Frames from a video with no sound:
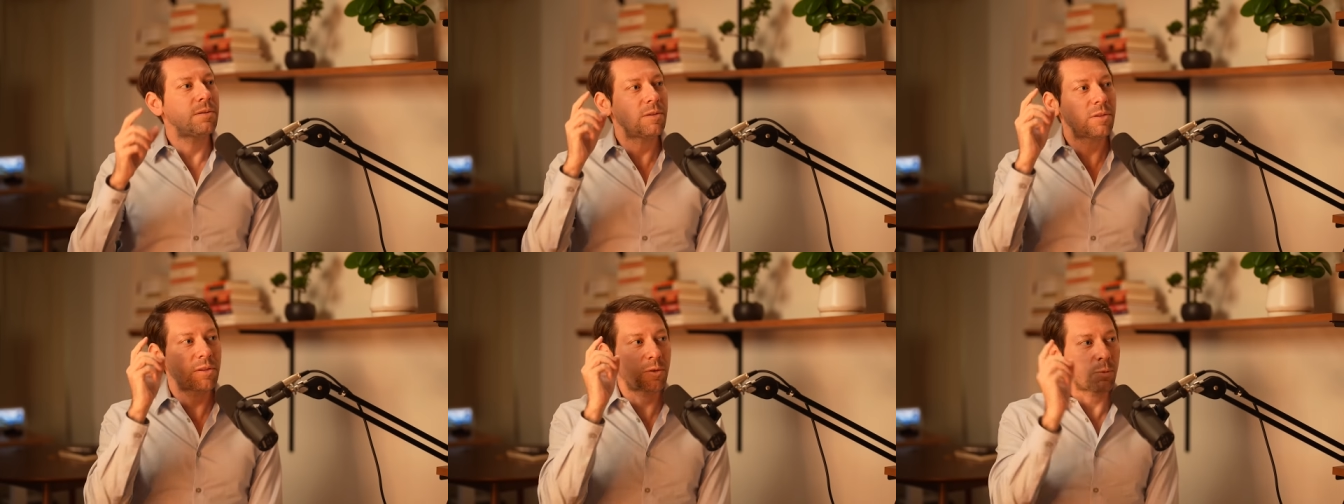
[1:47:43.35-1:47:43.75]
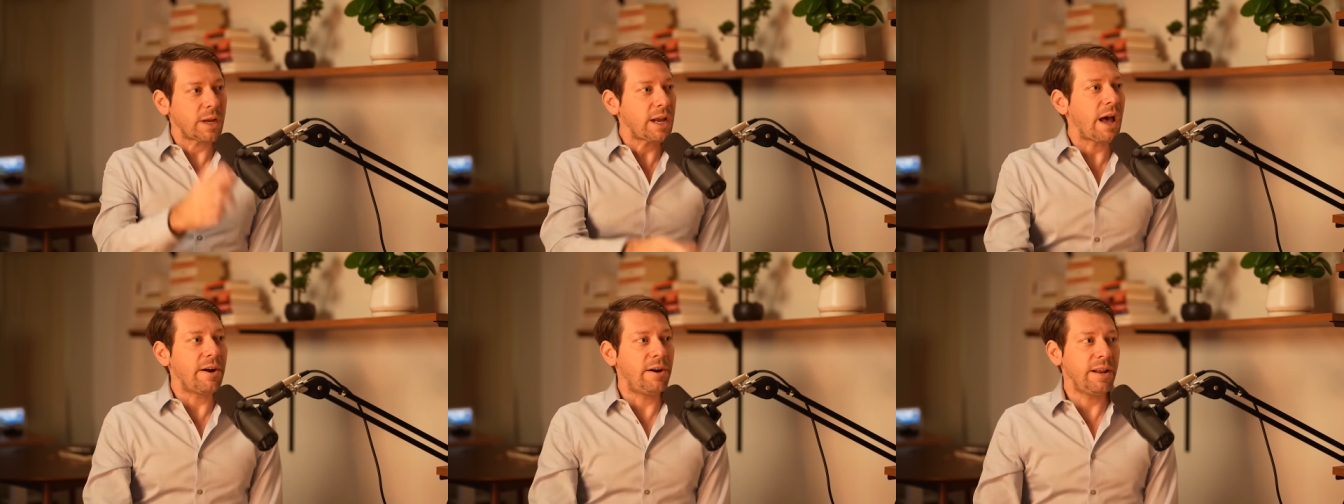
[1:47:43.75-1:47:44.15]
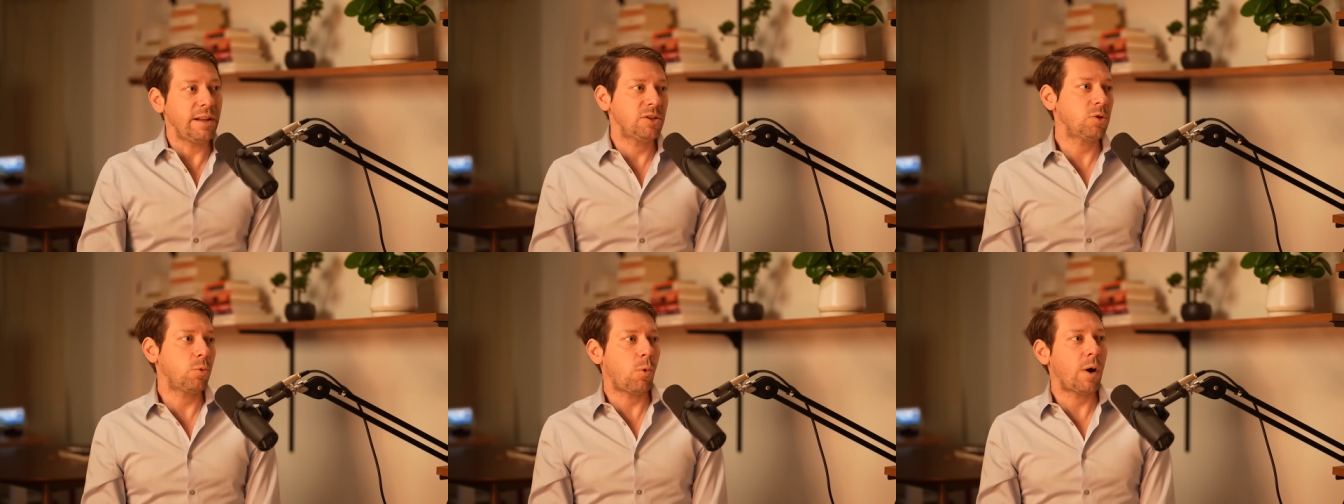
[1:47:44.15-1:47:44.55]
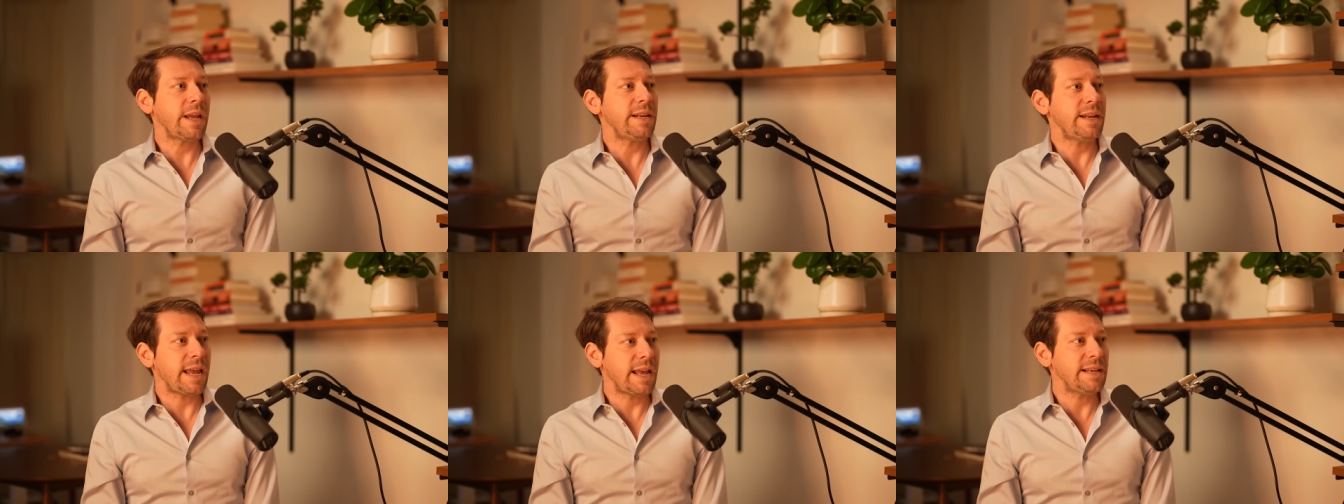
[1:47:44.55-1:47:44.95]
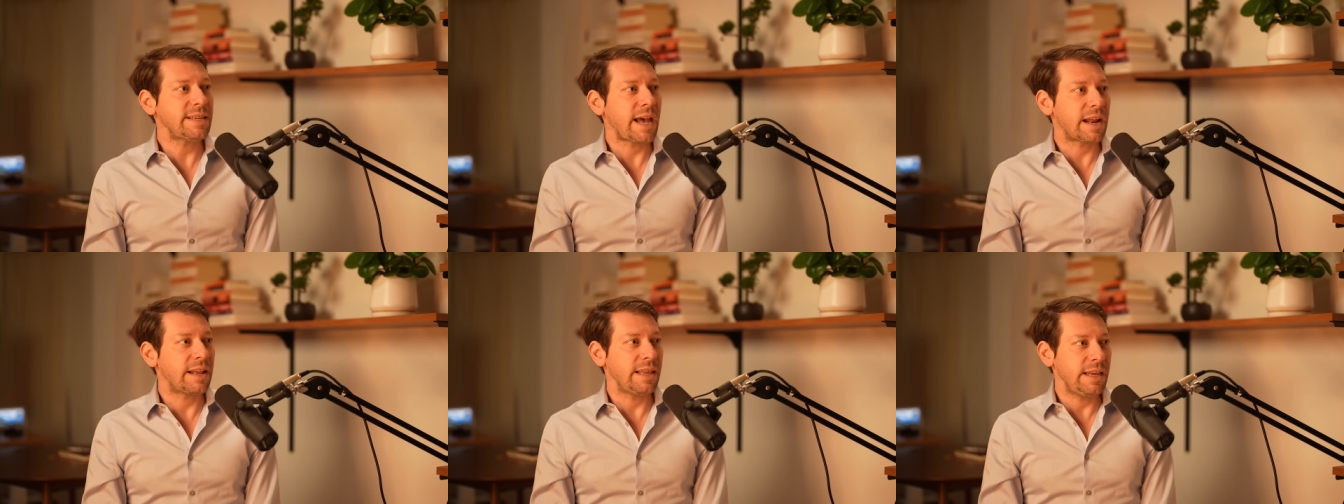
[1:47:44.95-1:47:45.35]
320 days
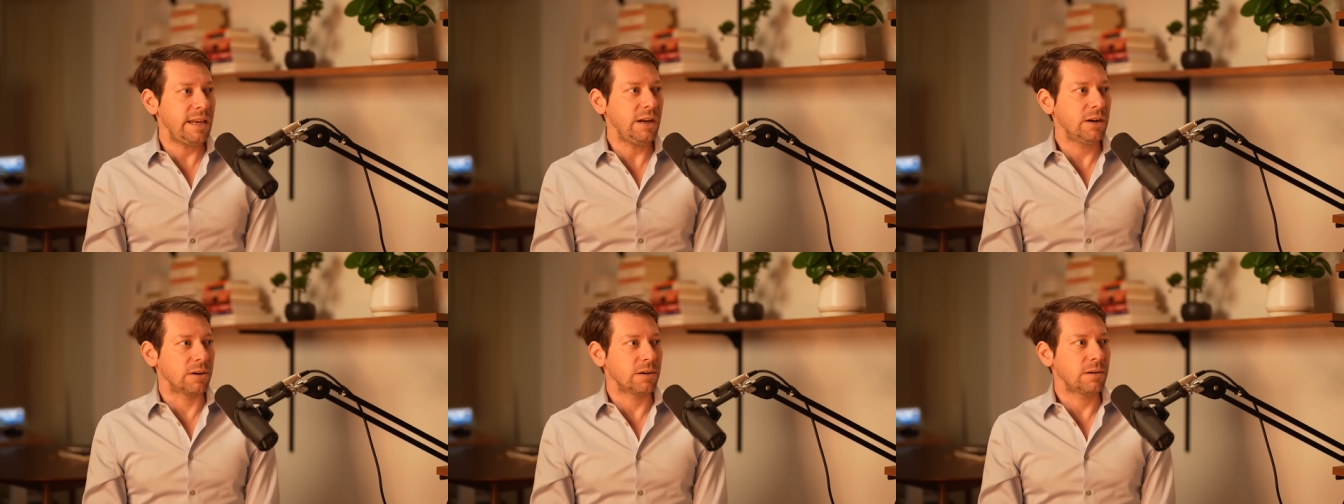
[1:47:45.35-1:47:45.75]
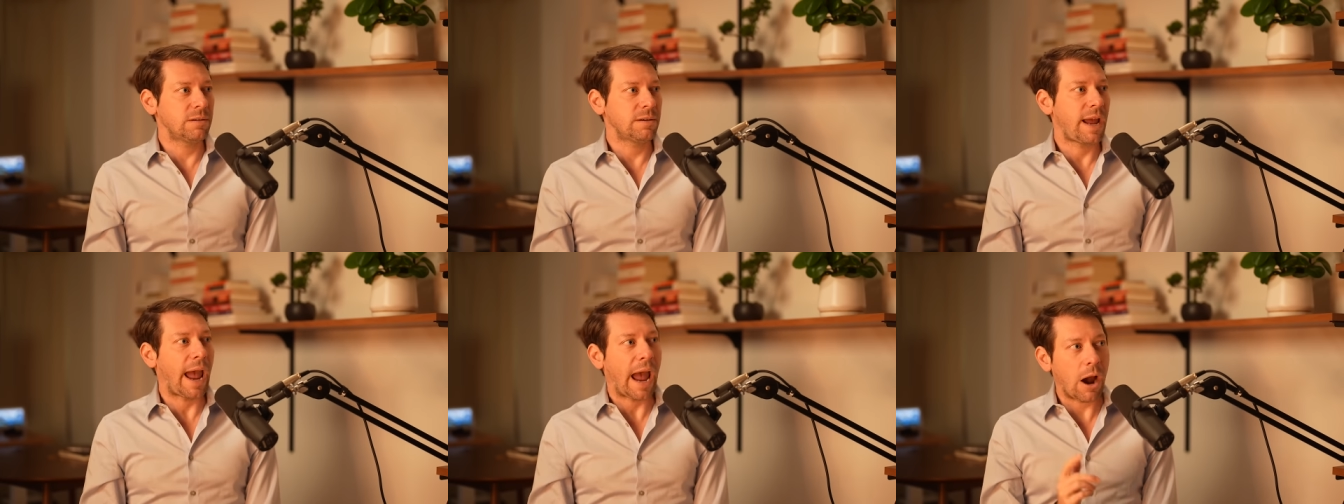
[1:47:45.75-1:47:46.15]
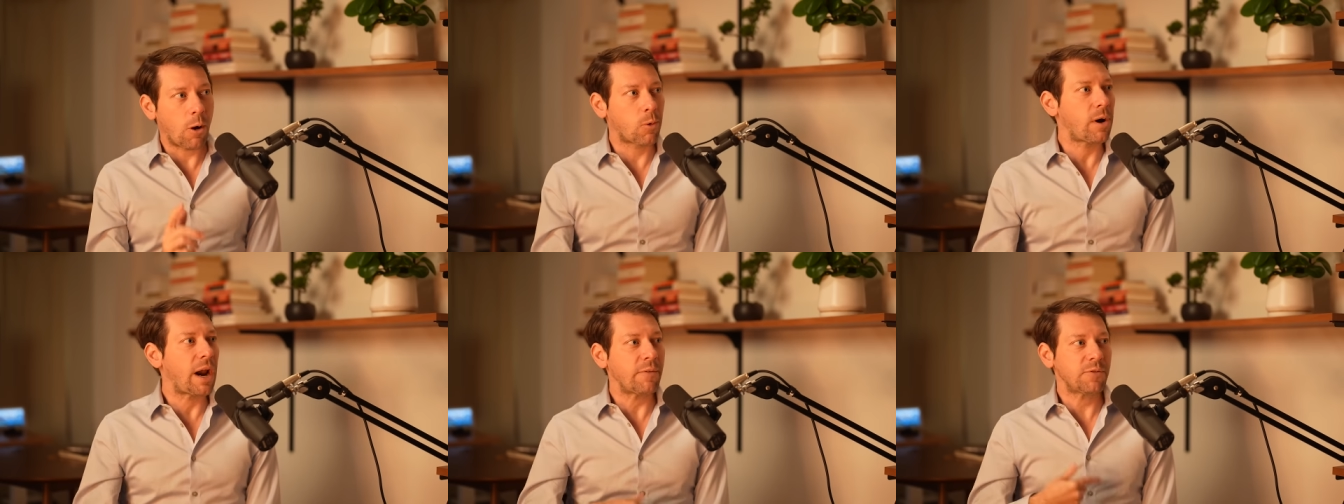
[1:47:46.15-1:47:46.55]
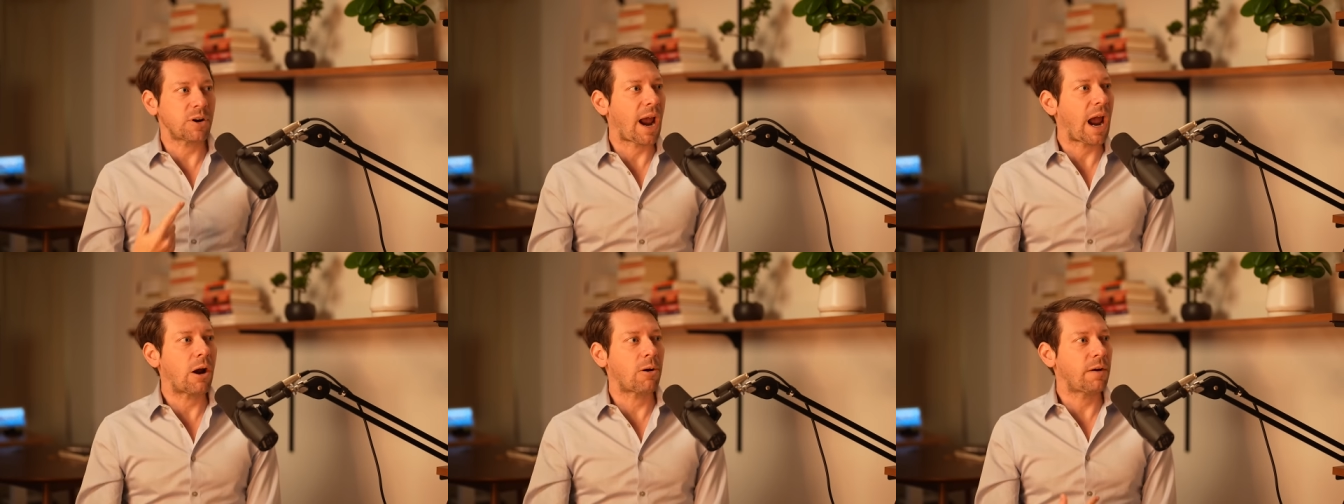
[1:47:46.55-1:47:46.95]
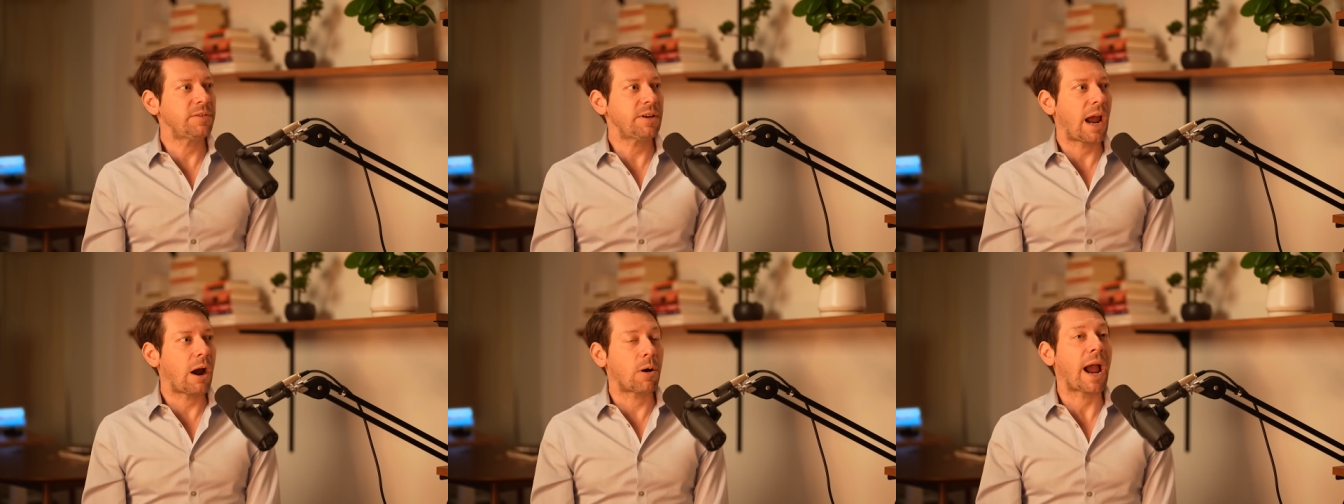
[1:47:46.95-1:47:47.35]
out of the year, hour after hour
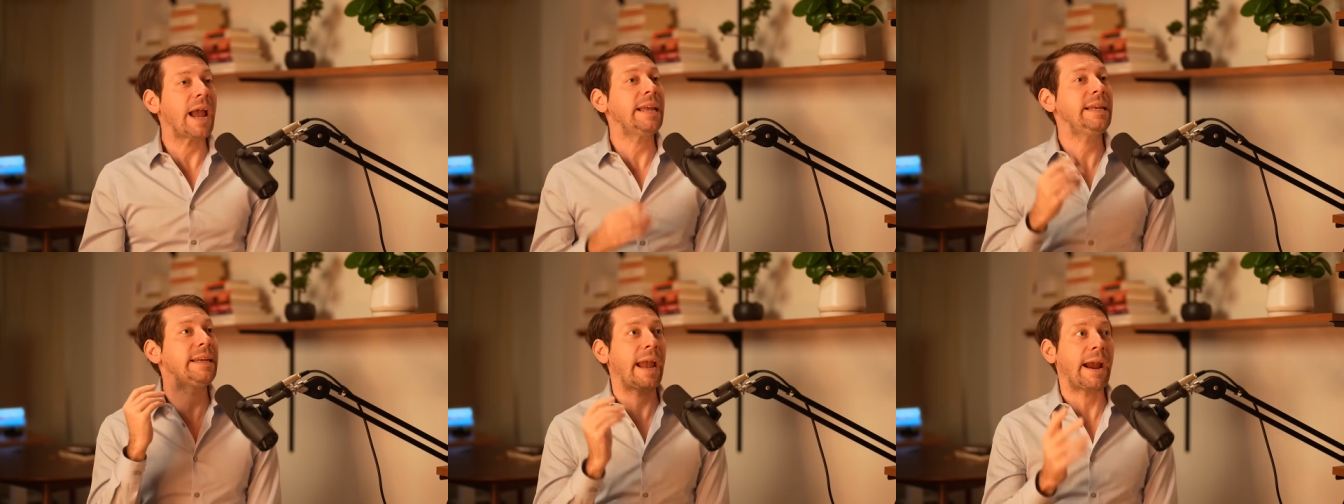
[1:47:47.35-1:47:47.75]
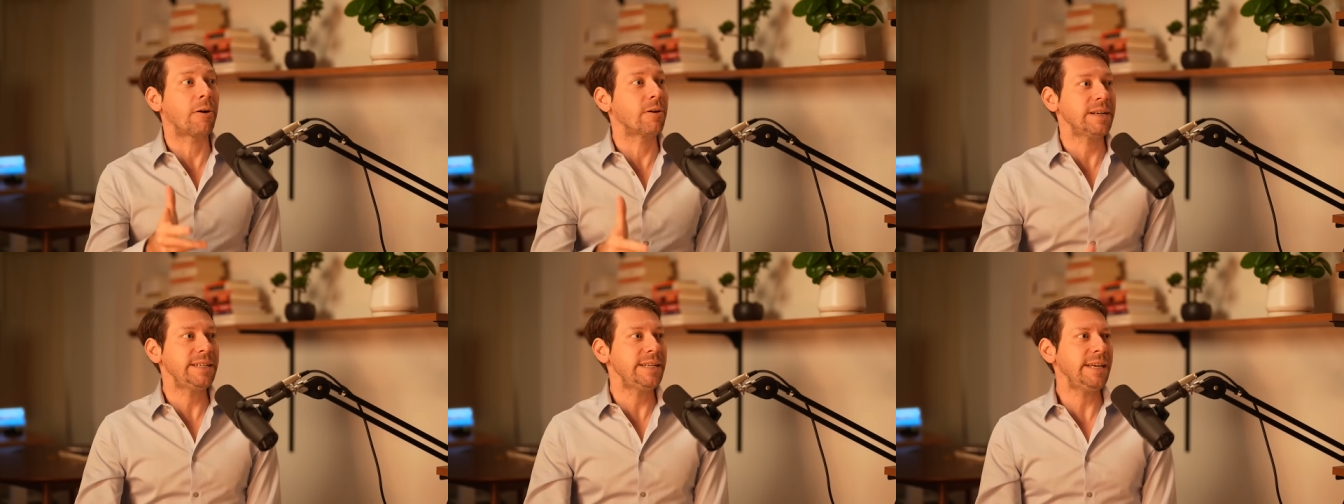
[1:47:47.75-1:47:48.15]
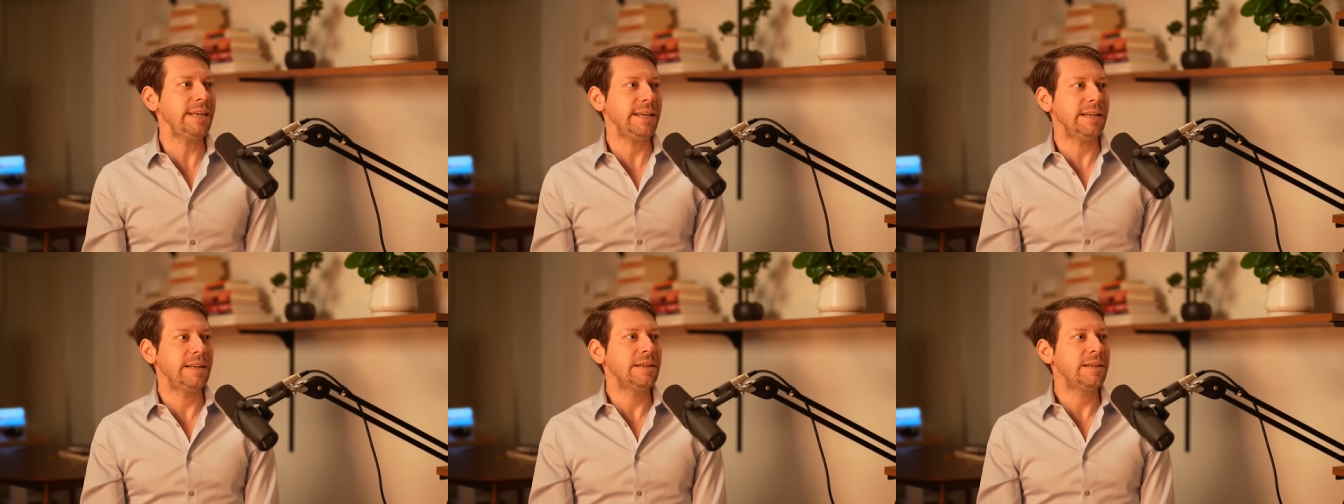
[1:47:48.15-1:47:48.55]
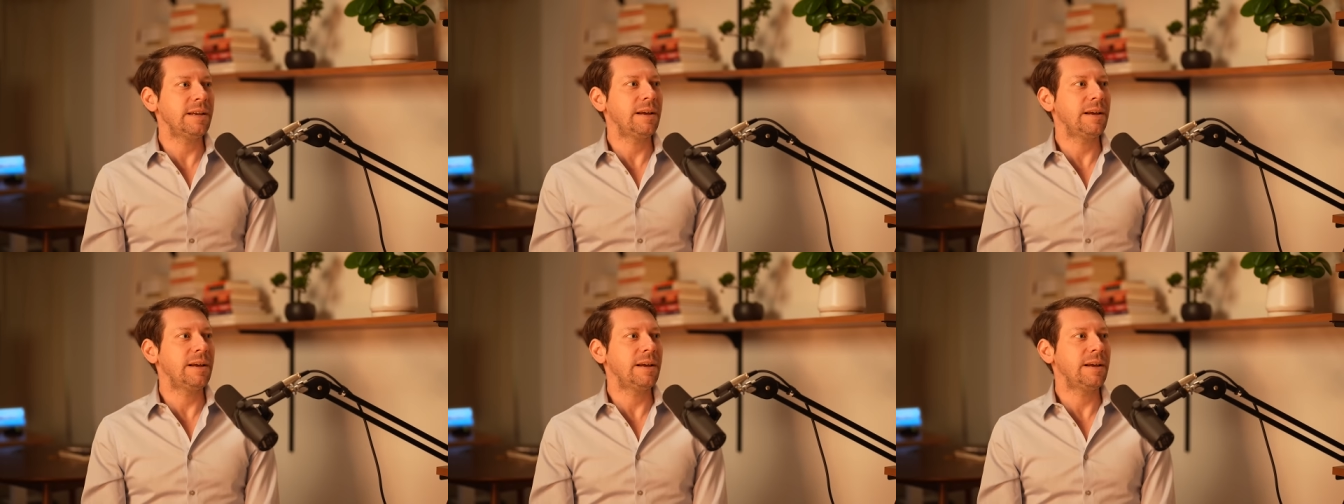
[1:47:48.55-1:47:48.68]
after hour, I guarantee